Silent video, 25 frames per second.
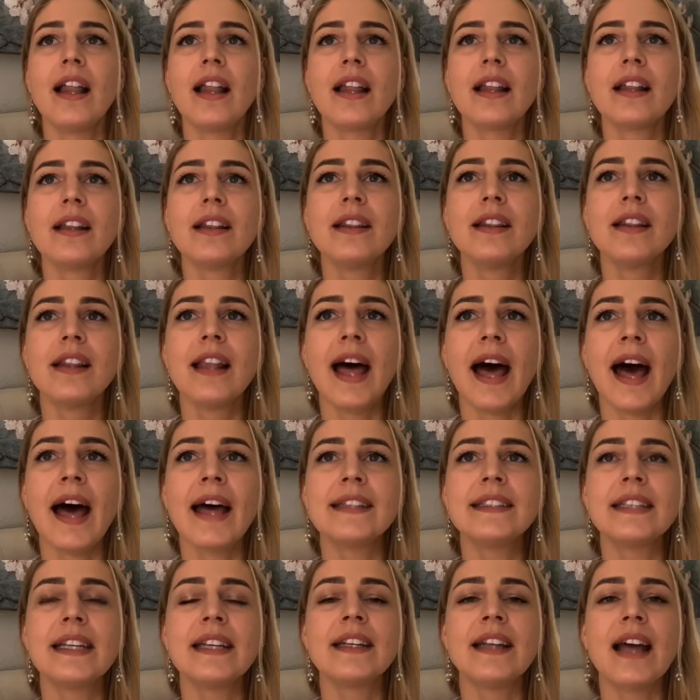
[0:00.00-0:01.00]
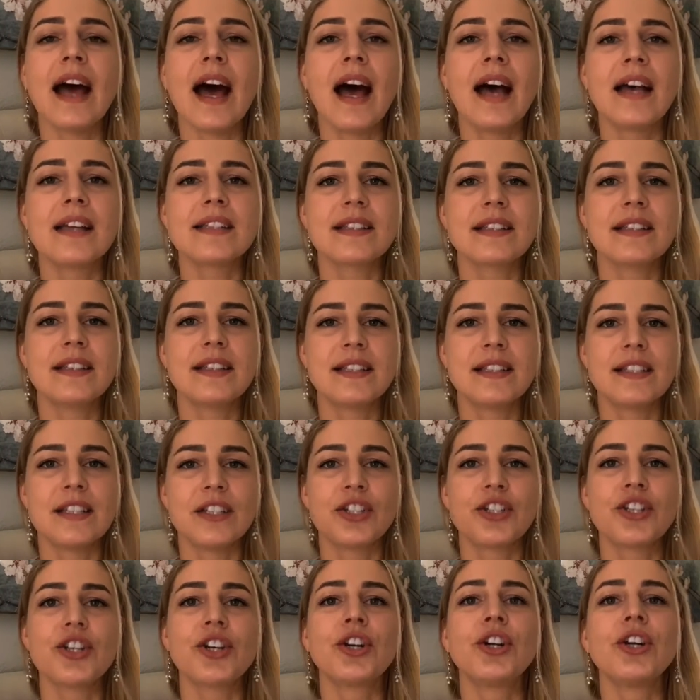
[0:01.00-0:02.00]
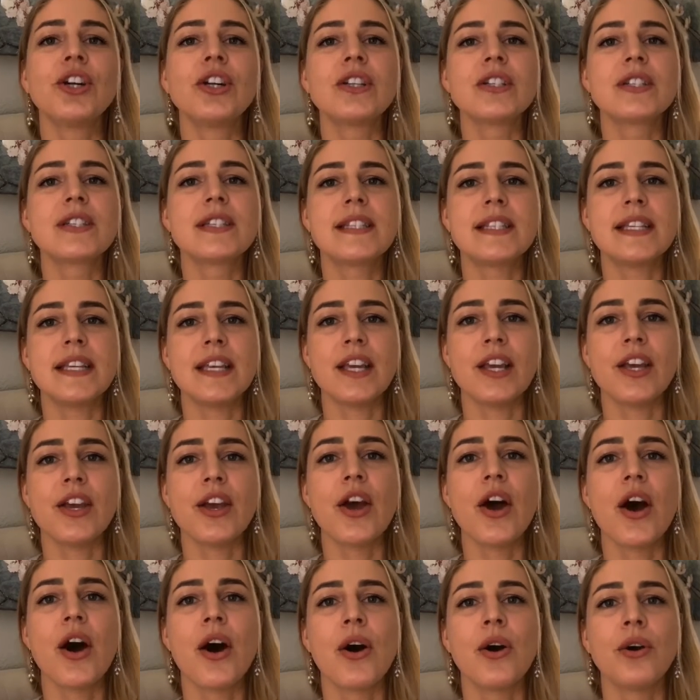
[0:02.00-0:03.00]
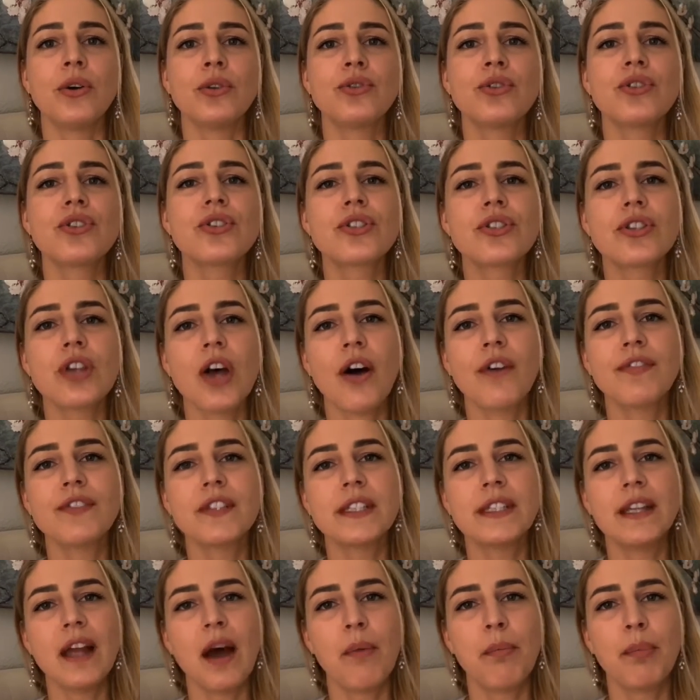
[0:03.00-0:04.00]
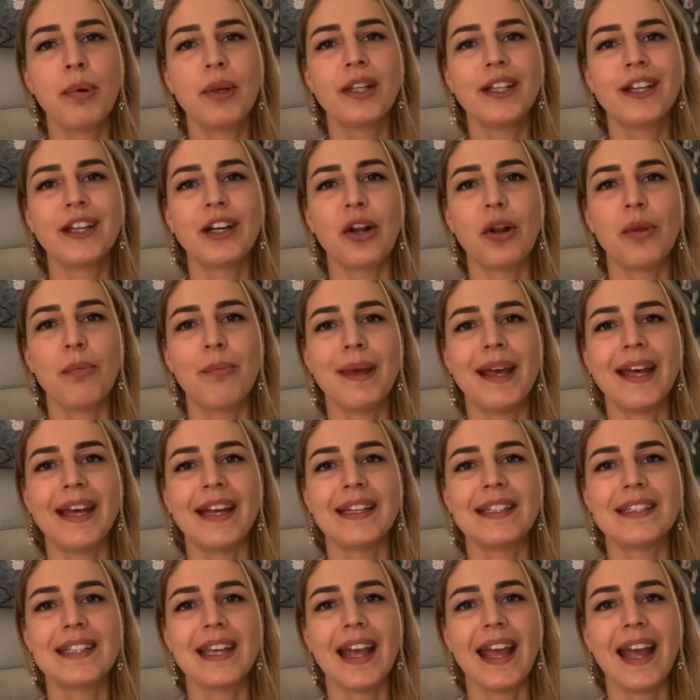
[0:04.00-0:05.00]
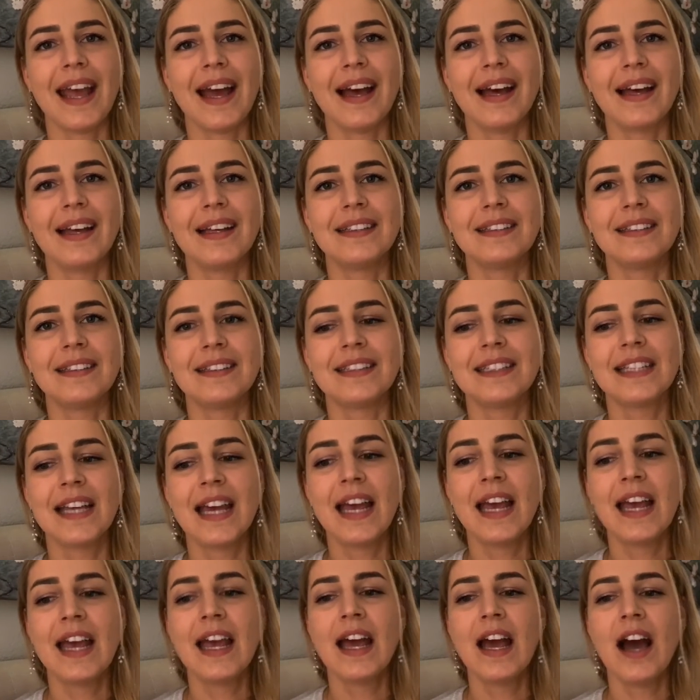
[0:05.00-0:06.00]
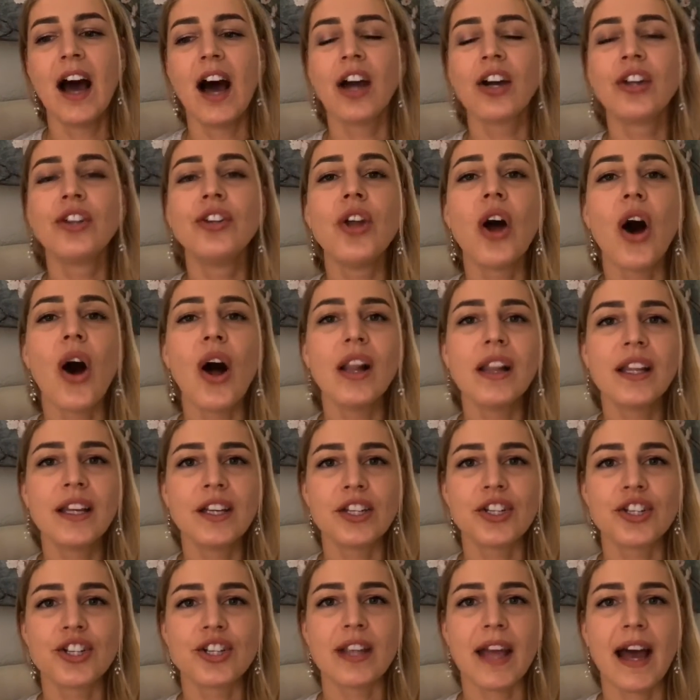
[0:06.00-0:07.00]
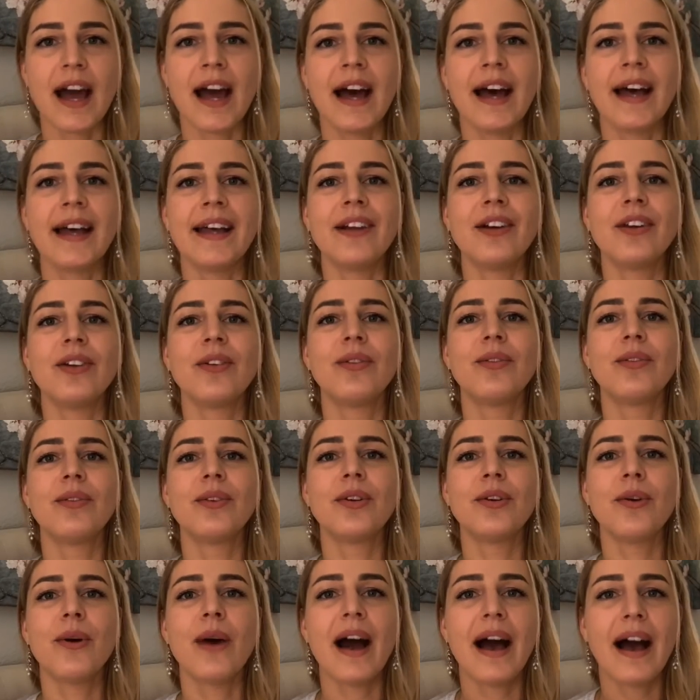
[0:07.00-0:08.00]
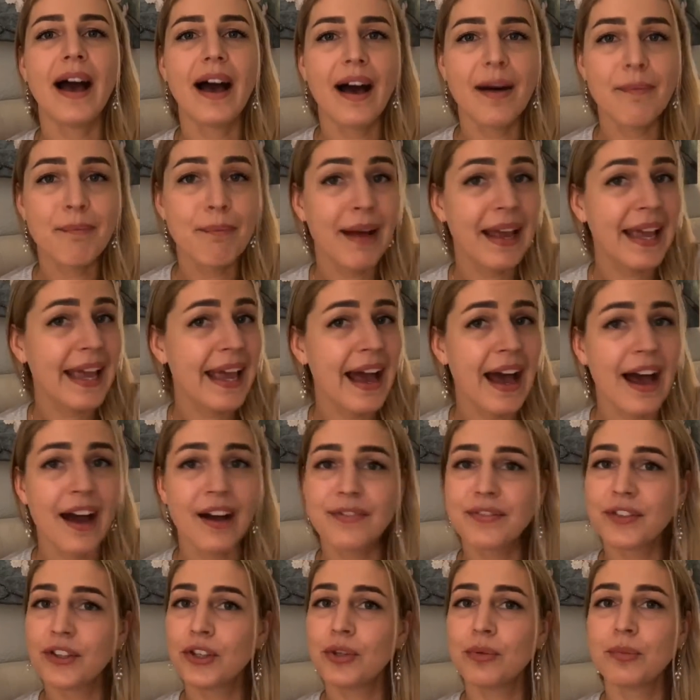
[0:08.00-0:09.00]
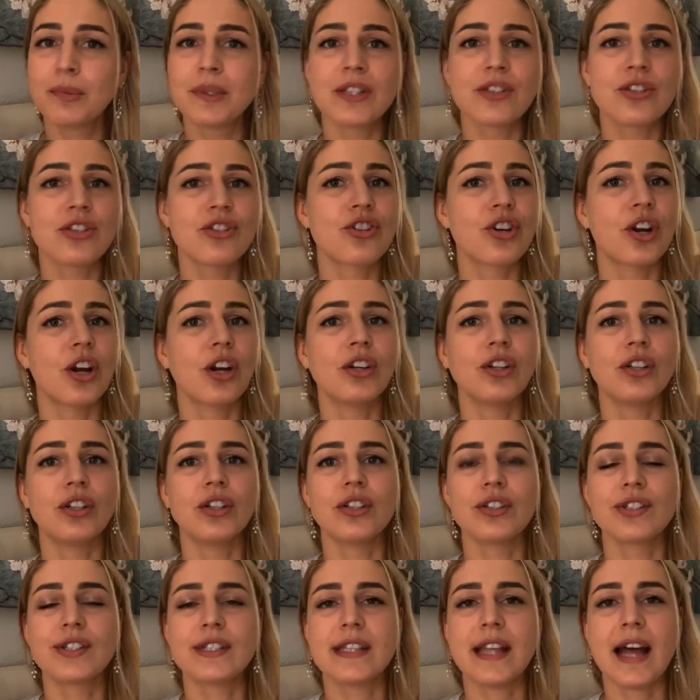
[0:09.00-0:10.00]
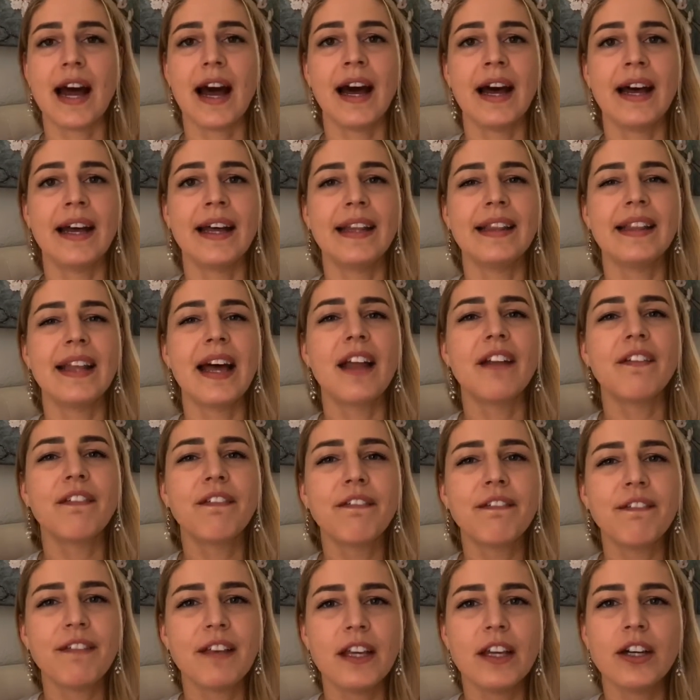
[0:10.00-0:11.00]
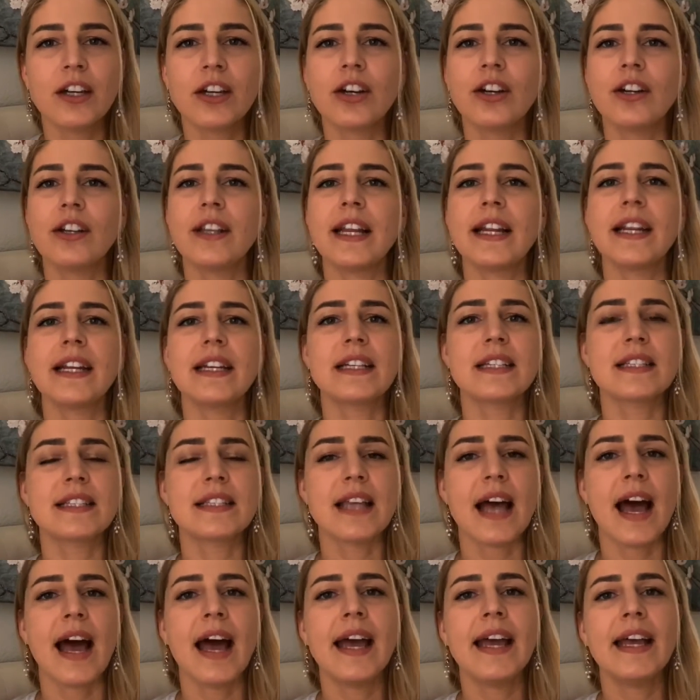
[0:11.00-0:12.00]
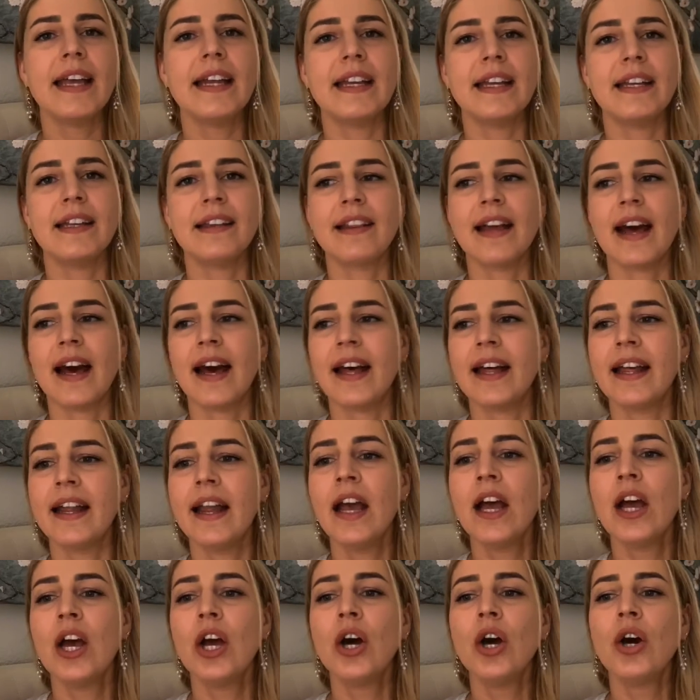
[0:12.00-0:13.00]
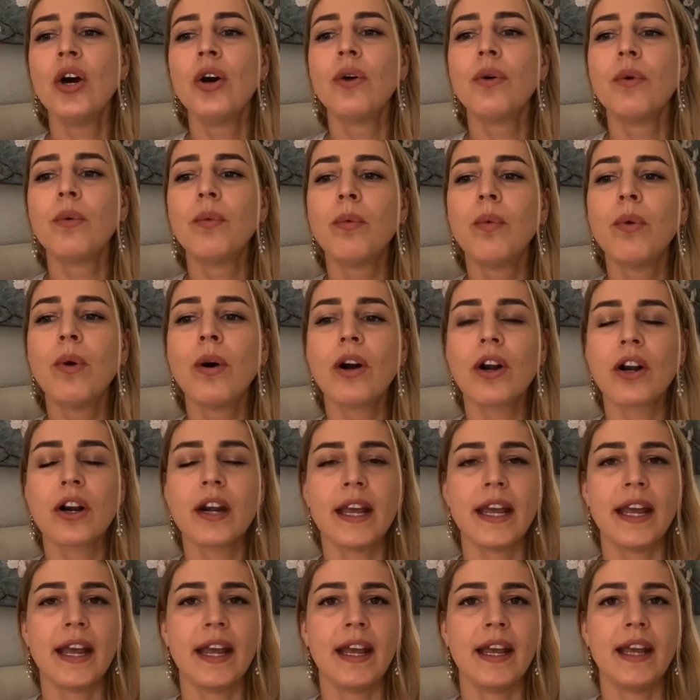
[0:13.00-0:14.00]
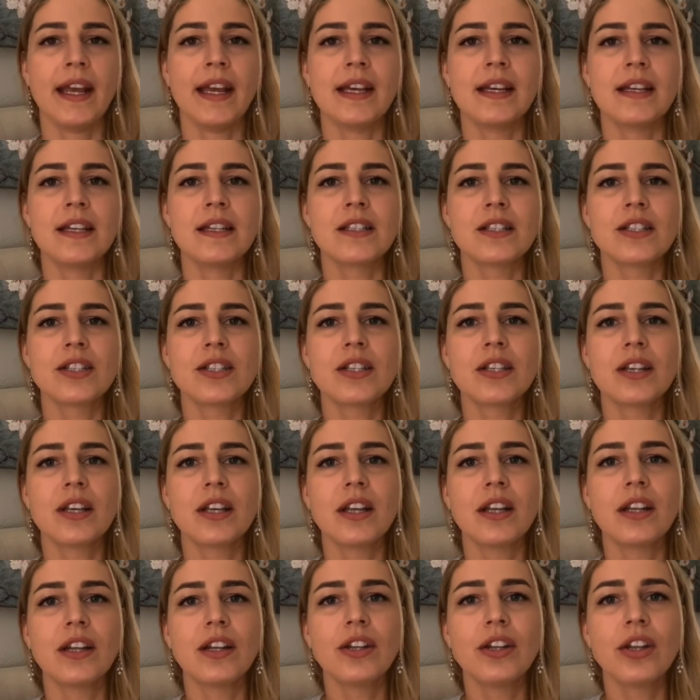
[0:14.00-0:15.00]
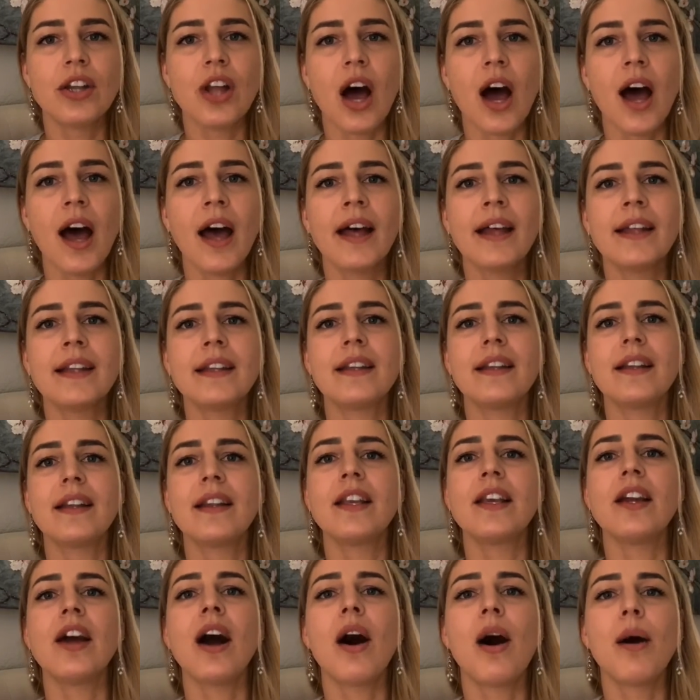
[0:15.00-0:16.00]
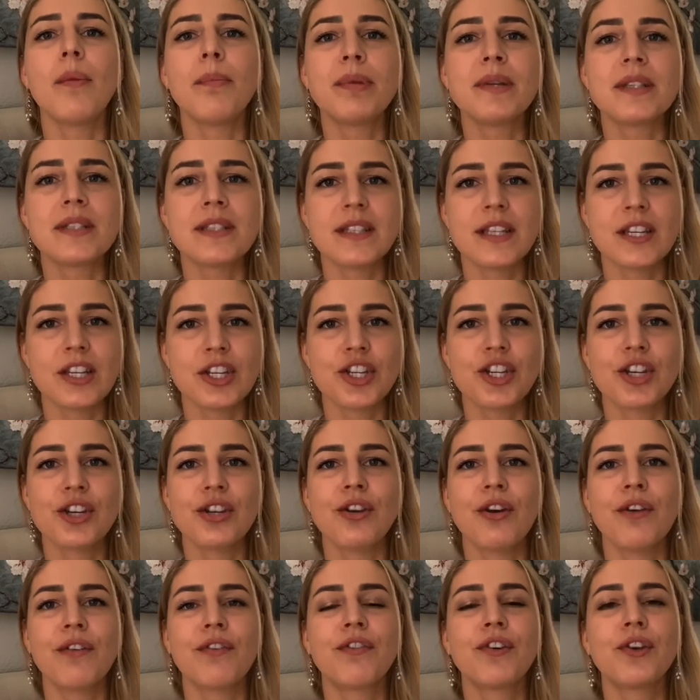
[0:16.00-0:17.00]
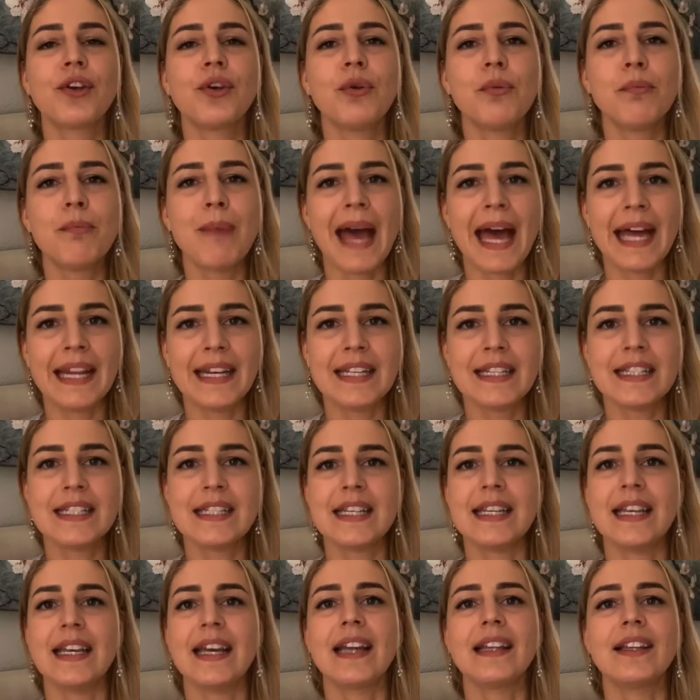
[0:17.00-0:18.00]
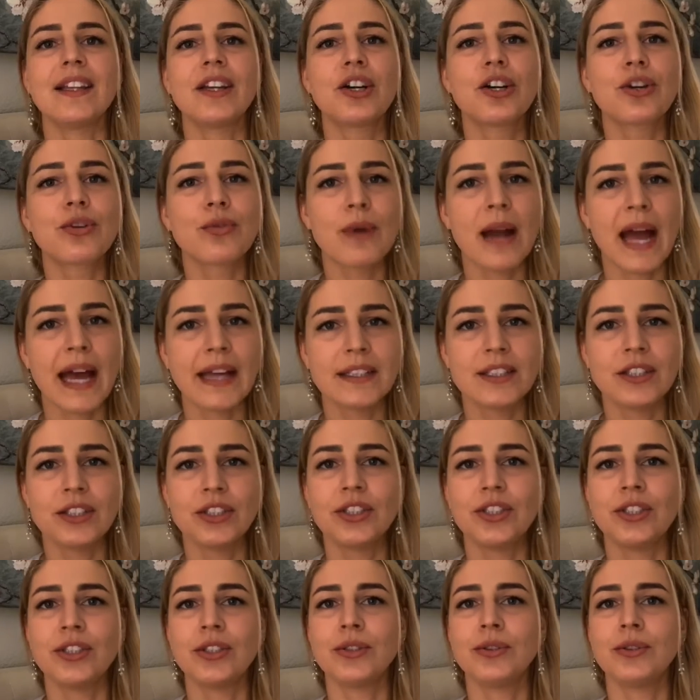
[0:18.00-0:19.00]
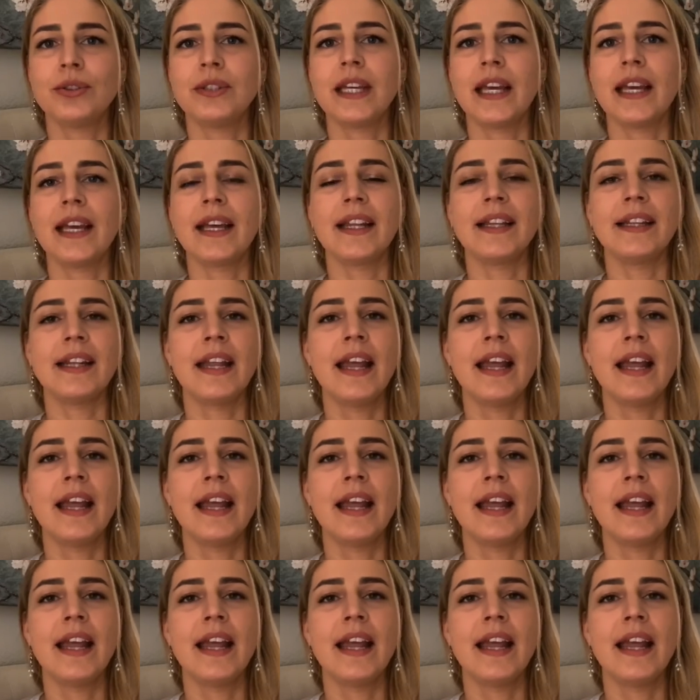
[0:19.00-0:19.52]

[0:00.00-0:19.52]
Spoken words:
let and ask this internal CEO to soften up a little bit and acknowledge that you may have human struggles, that fear, that anxiety, that worry is not the opposition of humanity and gratitude and